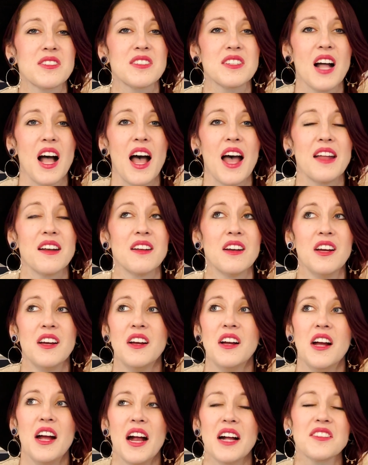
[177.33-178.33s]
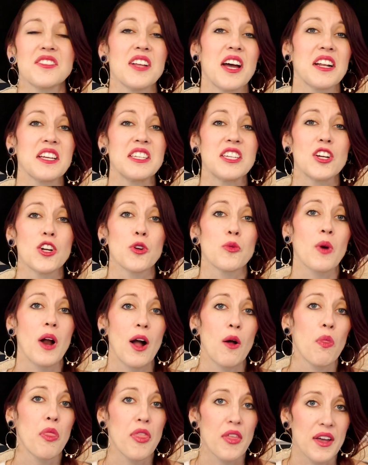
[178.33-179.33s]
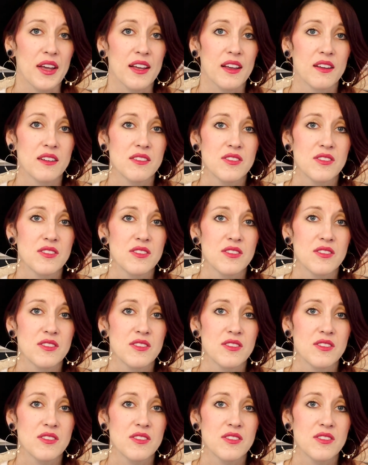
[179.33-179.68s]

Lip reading: not a year-round thing.